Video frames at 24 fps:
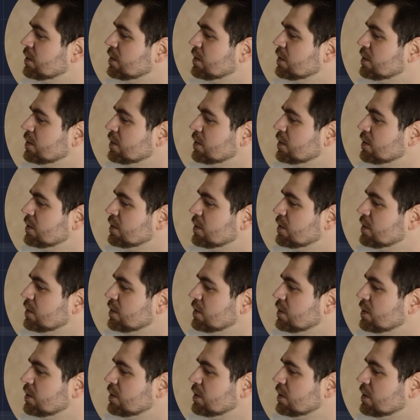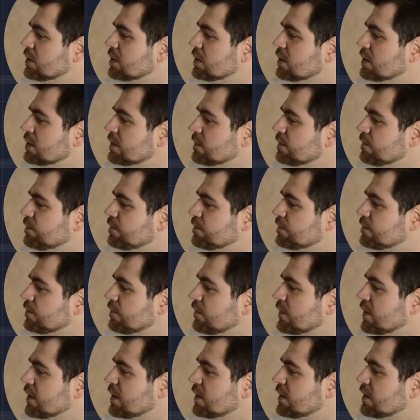
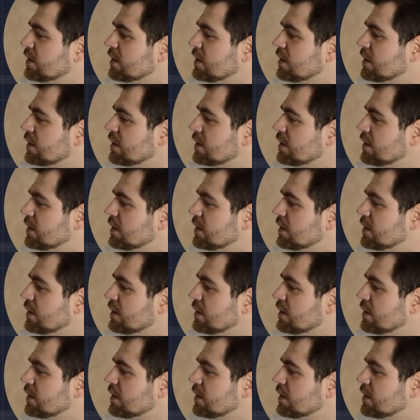Nobody speaks.